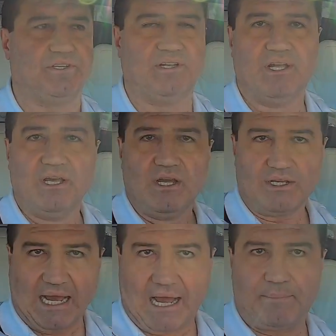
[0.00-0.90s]
and
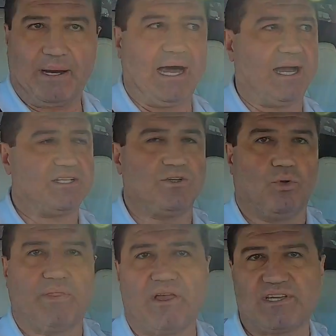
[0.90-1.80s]
car parks and
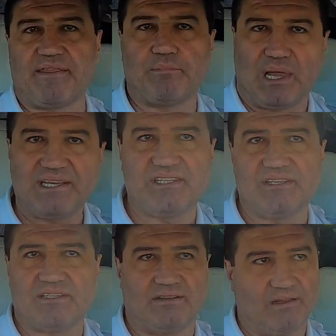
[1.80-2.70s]
all those other
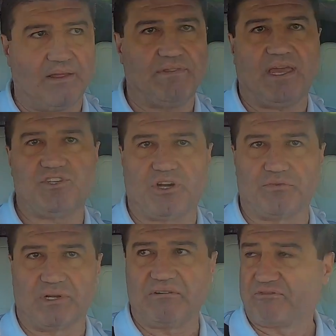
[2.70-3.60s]
places, and they're
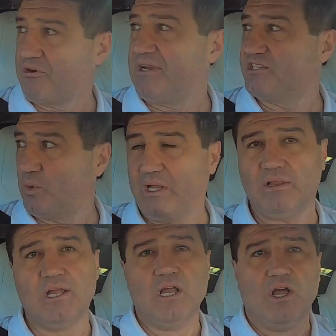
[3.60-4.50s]
generally free as well.